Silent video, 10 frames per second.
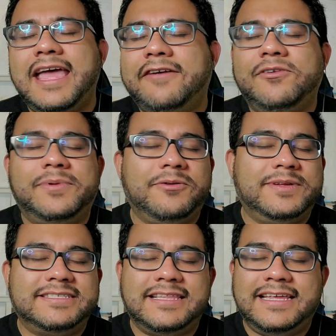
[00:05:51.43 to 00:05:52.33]
Everybody
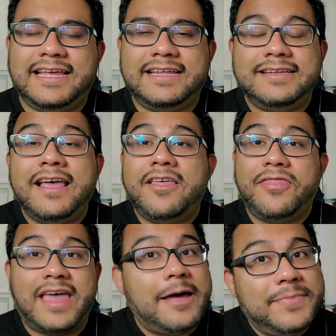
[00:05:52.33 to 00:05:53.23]
wins in the end.
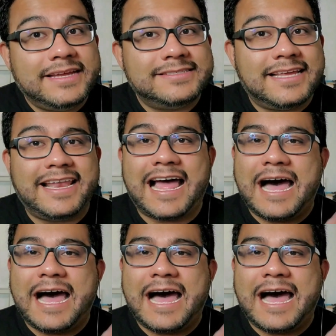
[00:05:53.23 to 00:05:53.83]
That being said,